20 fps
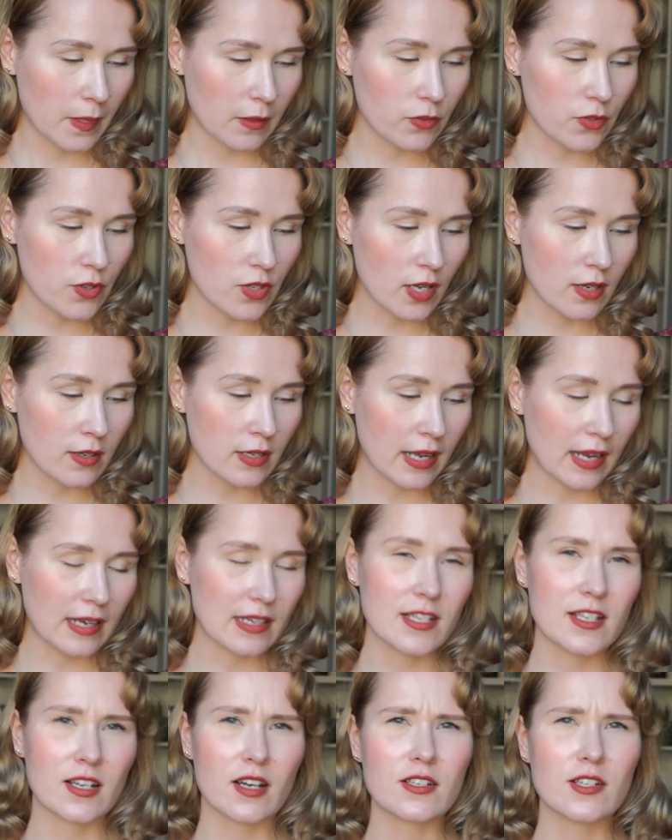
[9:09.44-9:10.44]
well, Sunday, I
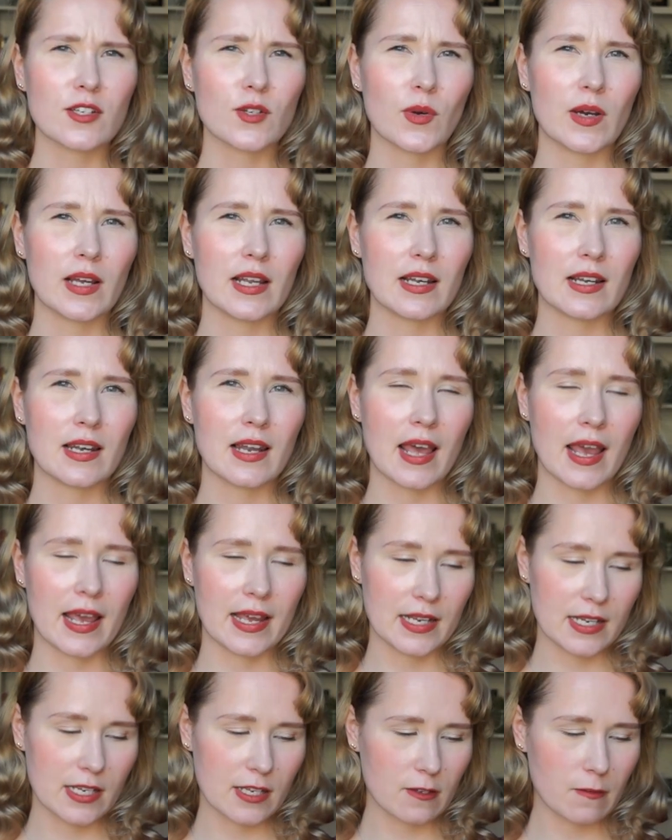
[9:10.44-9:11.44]
started quite
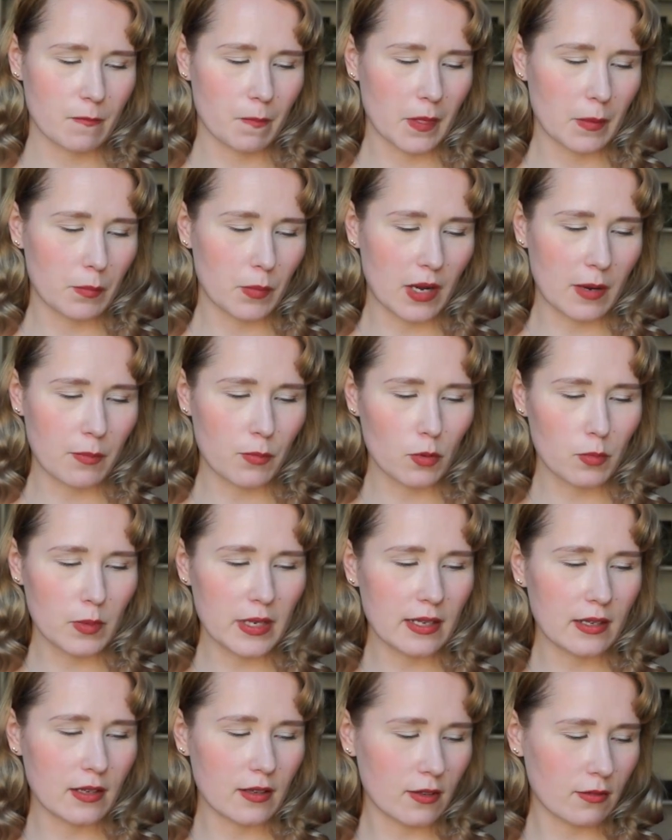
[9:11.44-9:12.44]
late, but I
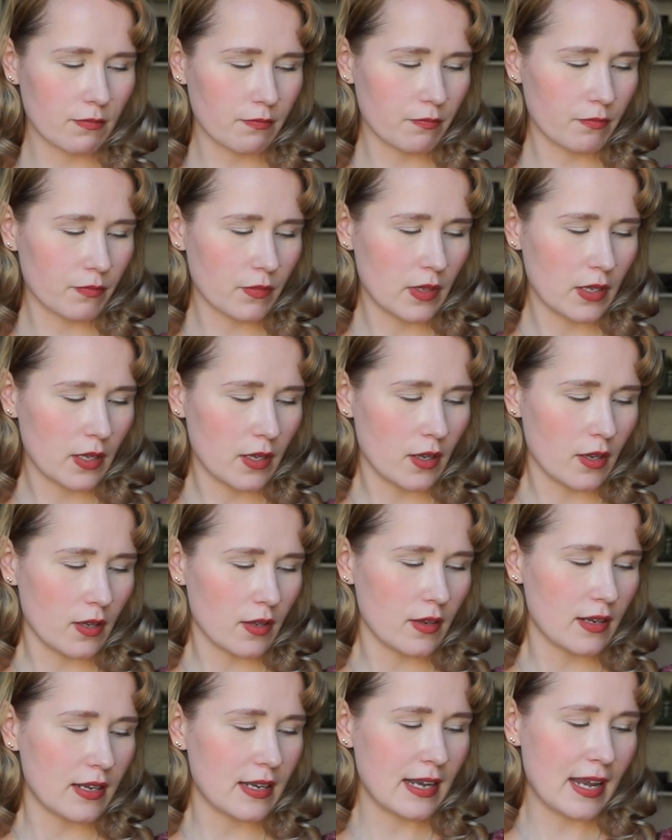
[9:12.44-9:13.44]
probably
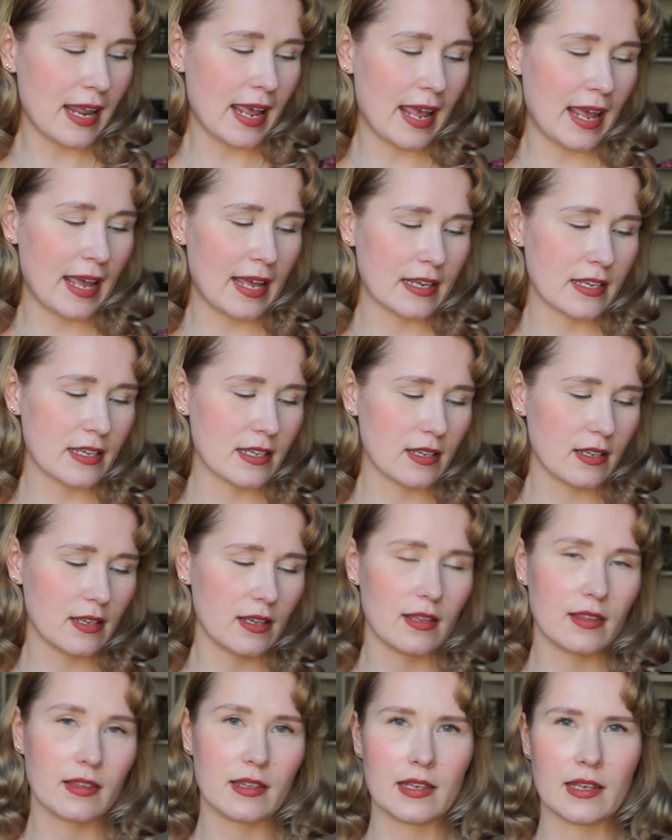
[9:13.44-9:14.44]
neared
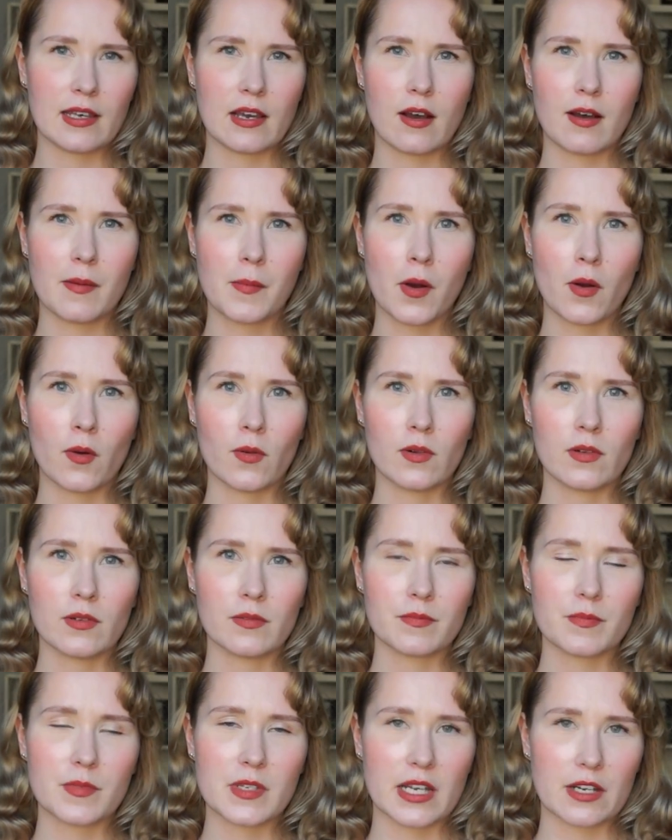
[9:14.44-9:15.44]
the armhole
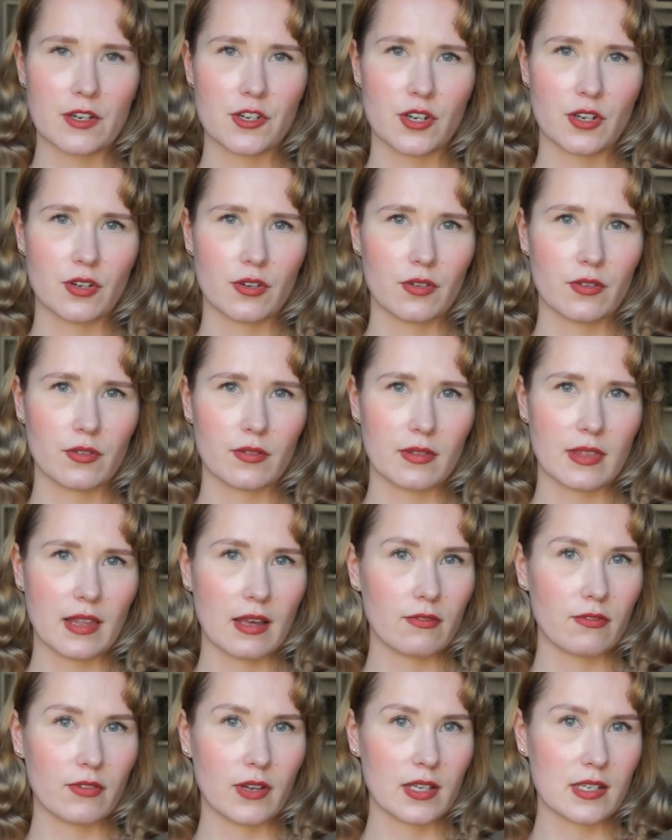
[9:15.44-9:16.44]
section
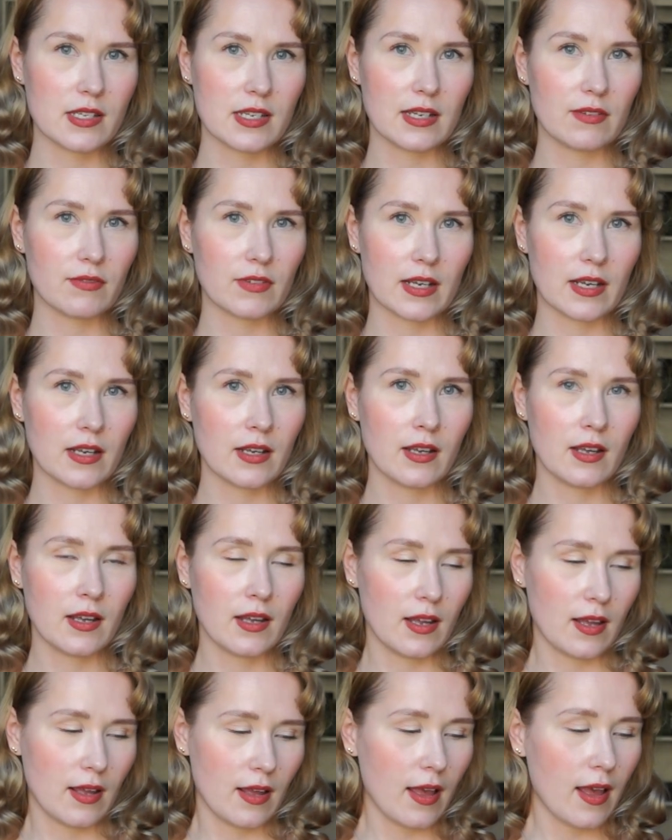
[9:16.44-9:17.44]
that first evening,
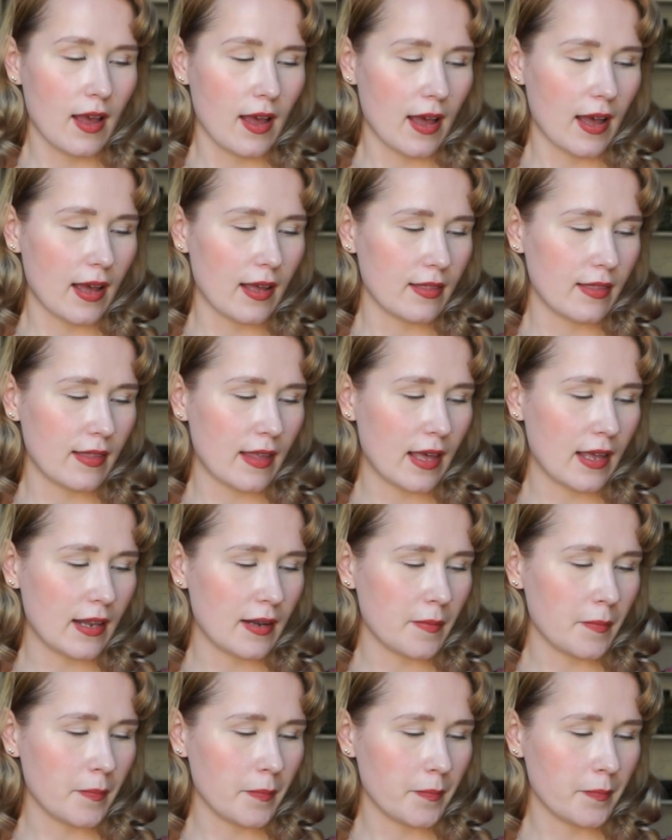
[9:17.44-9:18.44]
and
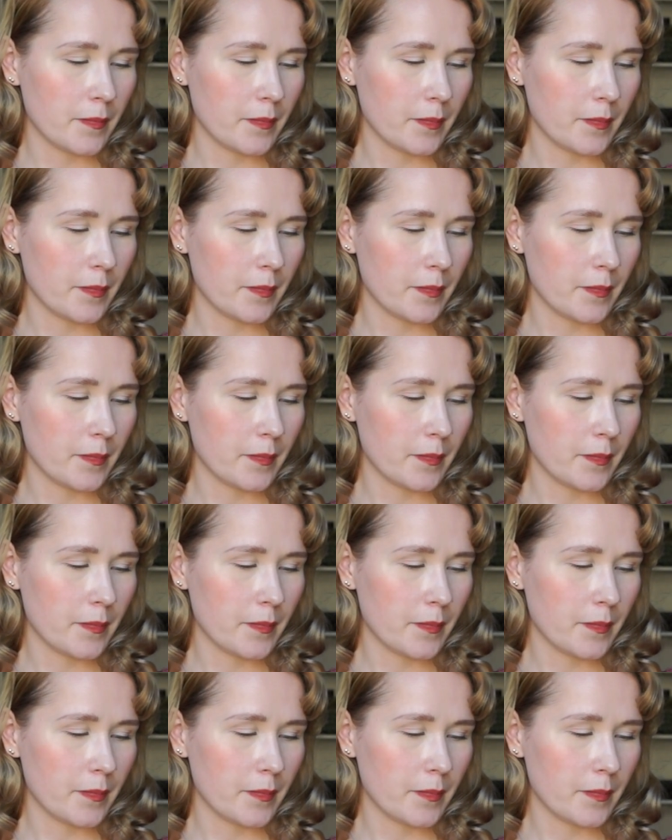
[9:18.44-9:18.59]
then